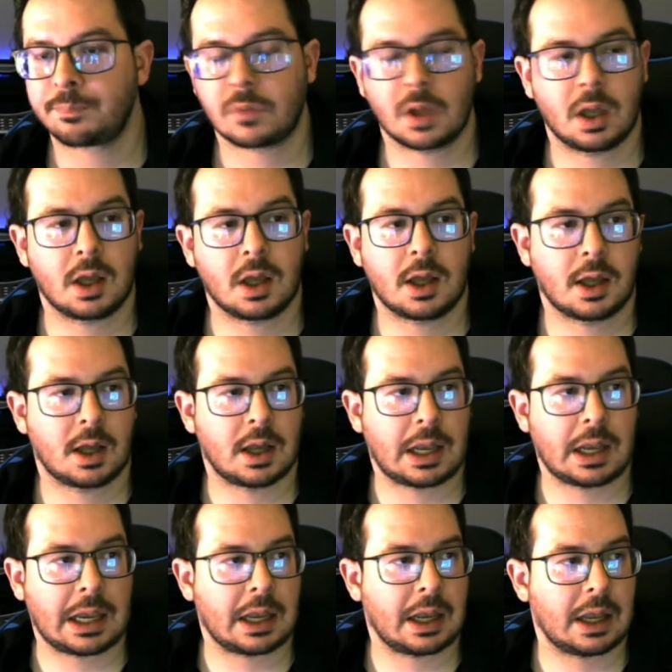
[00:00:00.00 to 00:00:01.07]

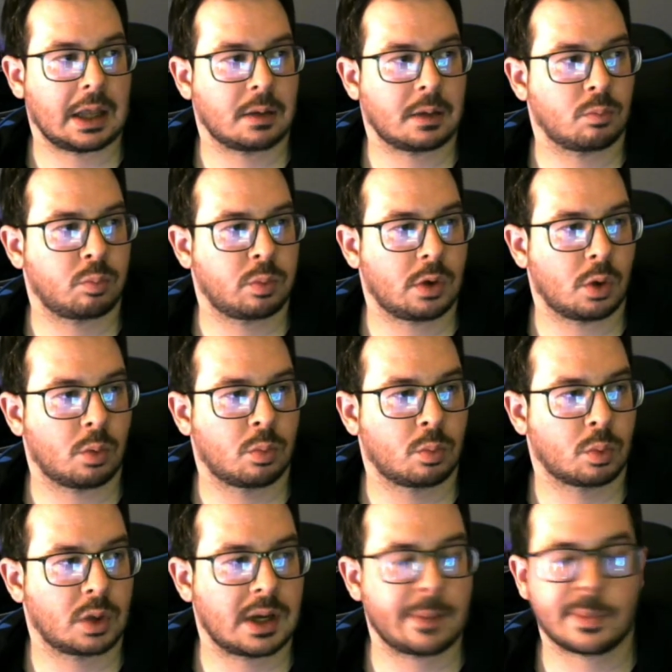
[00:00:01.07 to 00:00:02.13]
and
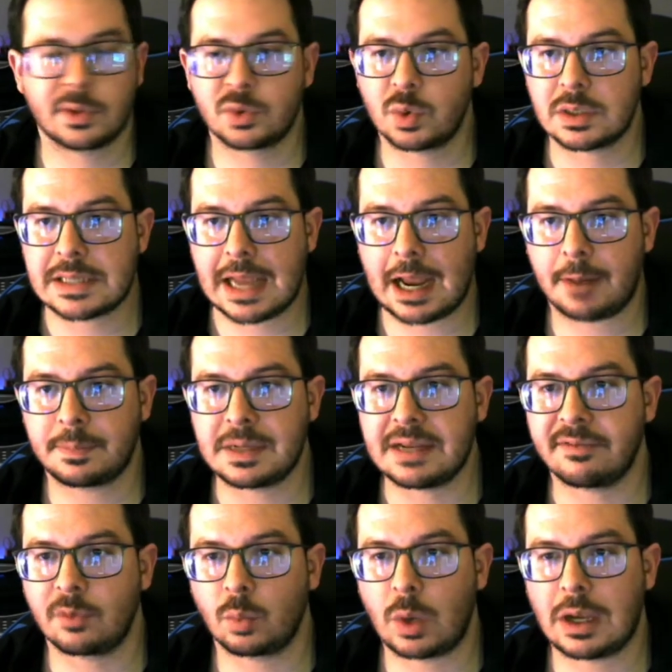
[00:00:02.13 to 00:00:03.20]
we're able to adapt
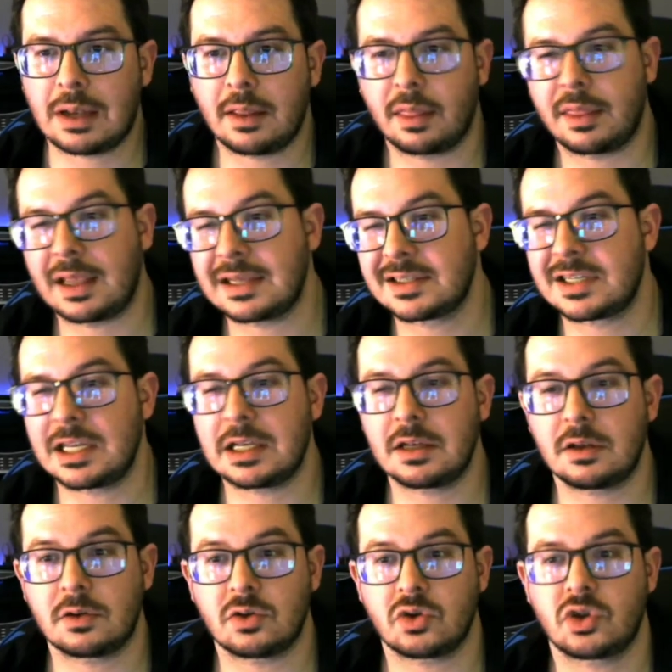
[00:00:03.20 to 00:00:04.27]
even when things didn't
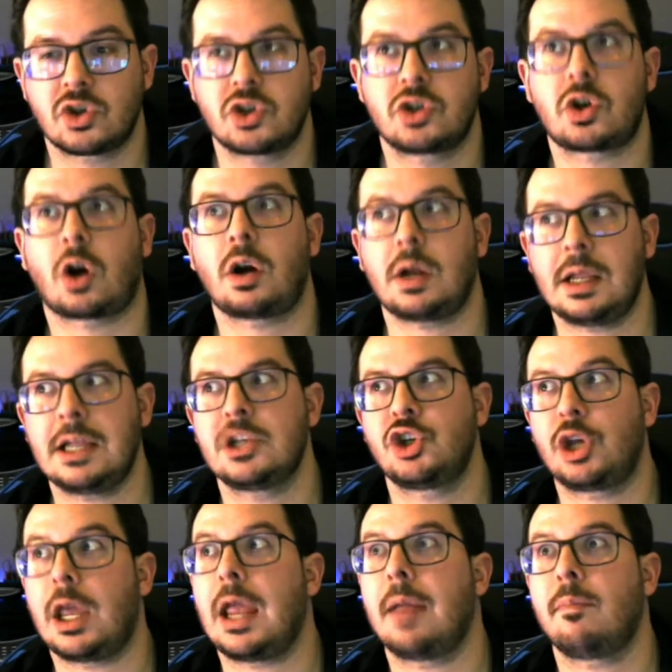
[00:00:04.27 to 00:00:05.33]
start each
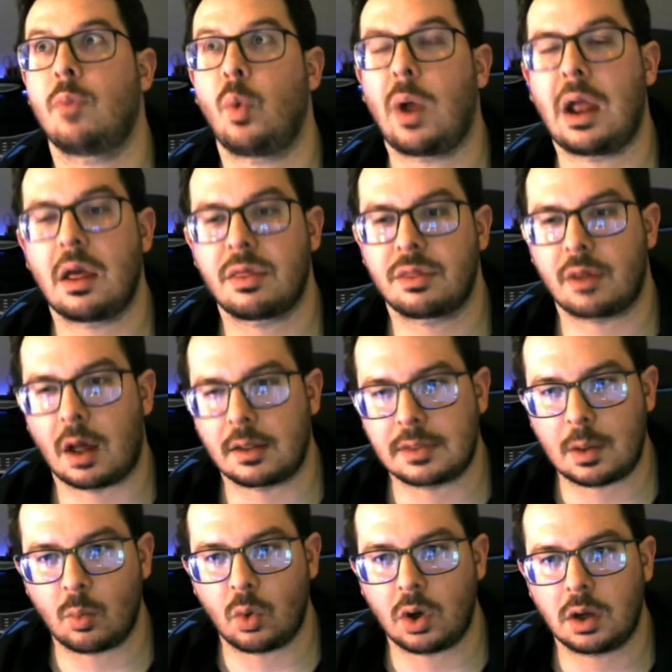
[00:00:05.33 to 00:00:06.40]
game the way I thought they
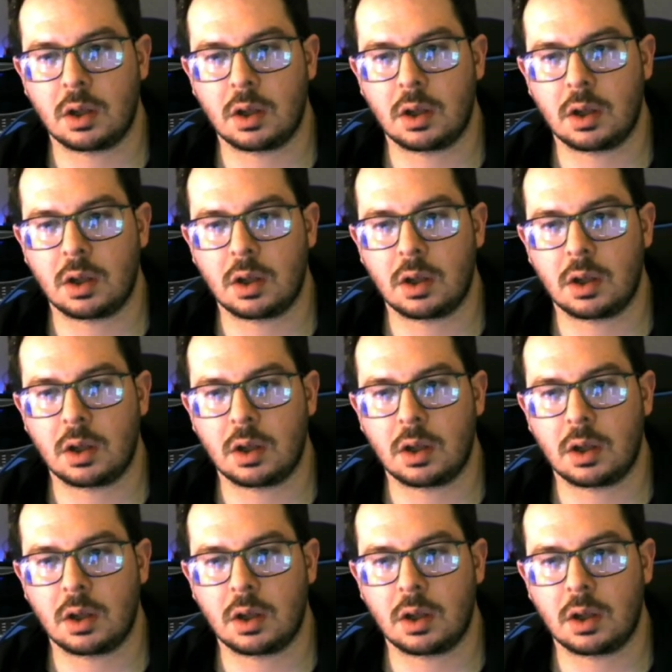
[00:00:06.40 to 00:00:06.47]
would.